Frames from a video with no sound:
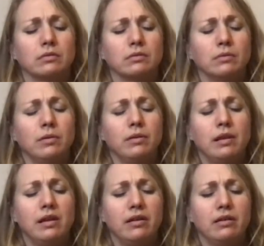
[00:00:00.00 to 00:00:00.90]
With
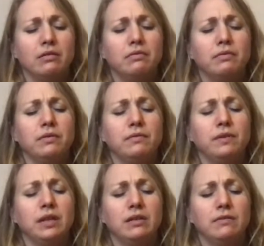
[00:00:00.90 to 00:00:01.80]
love and
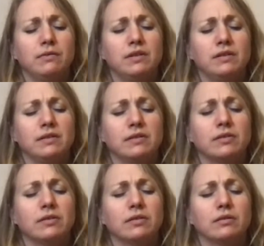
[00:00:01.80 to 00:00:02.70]

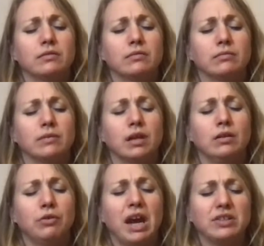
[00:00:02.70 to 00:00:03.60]
forgiveness and
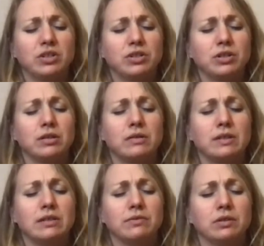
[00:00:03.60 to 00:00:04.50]
gratitude
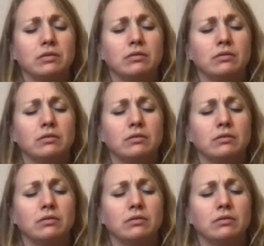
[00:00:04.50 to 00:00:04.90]
even.